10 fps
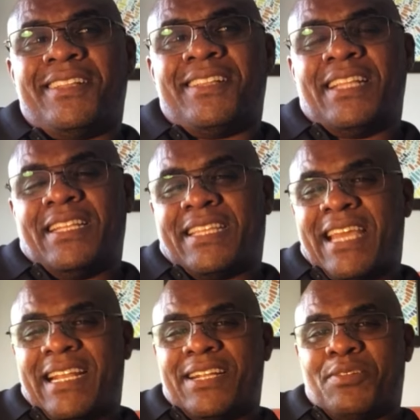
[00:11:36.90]
let the
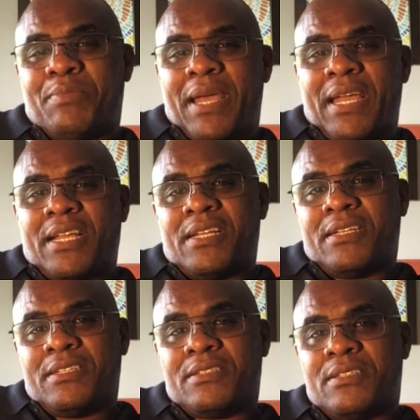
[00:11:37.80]
cat out of the bag
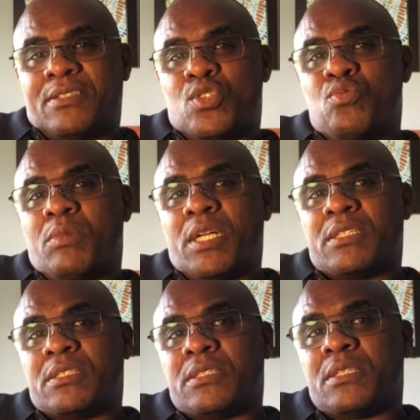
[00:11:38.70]
too
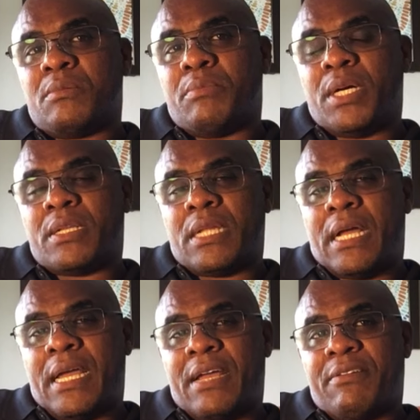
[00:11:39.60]
much, but
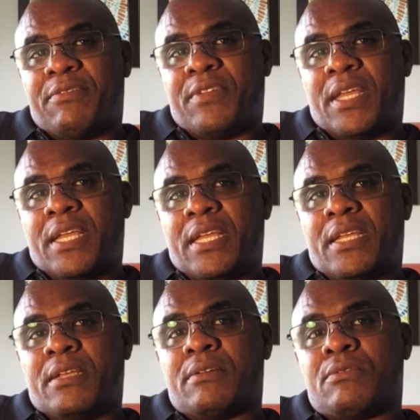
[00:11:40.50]
I have
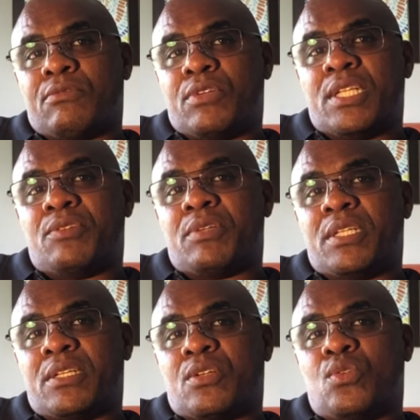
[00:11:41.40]
a really,
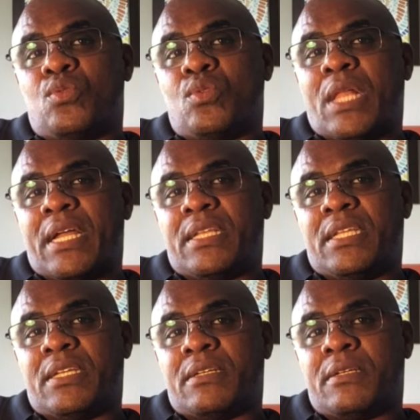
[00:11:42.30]
really cool
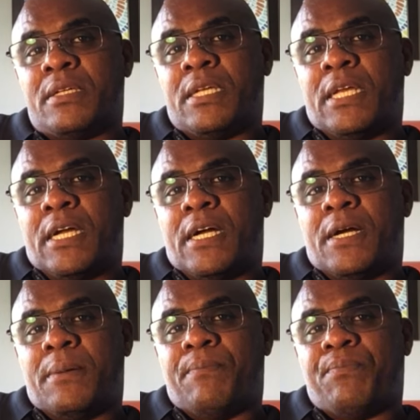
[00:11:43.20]
idea
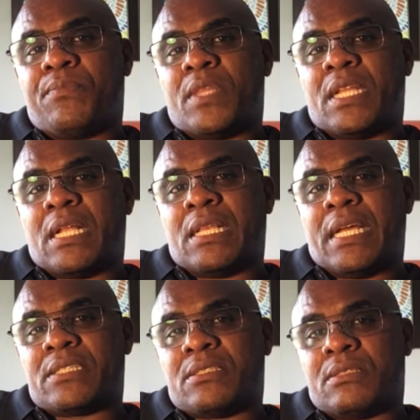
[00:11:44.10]
that I'd
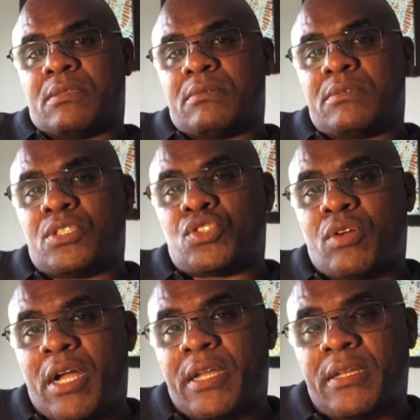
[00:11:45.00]
like to
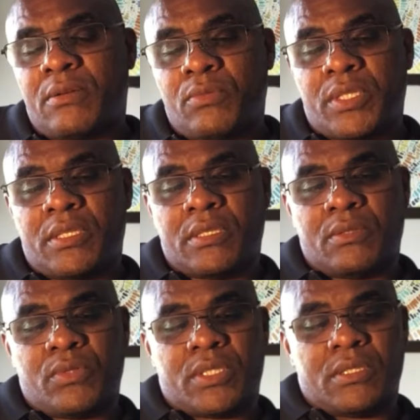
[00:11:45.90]
try with the
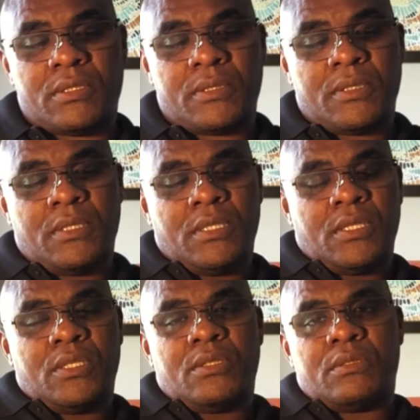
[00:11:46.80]

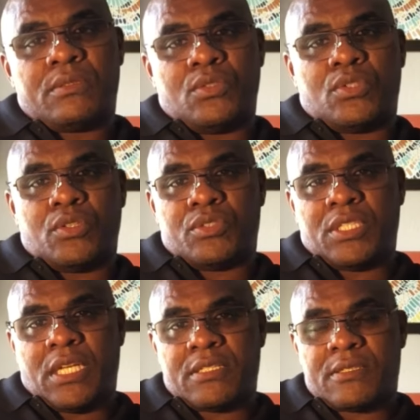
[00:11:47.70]
two-tone
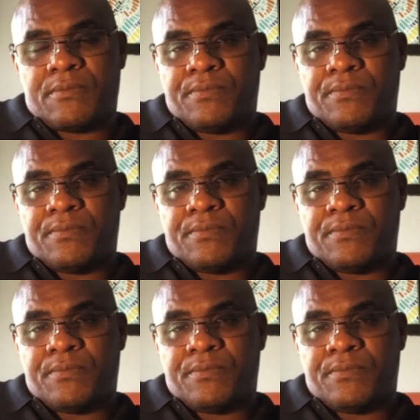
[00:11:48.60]
GS.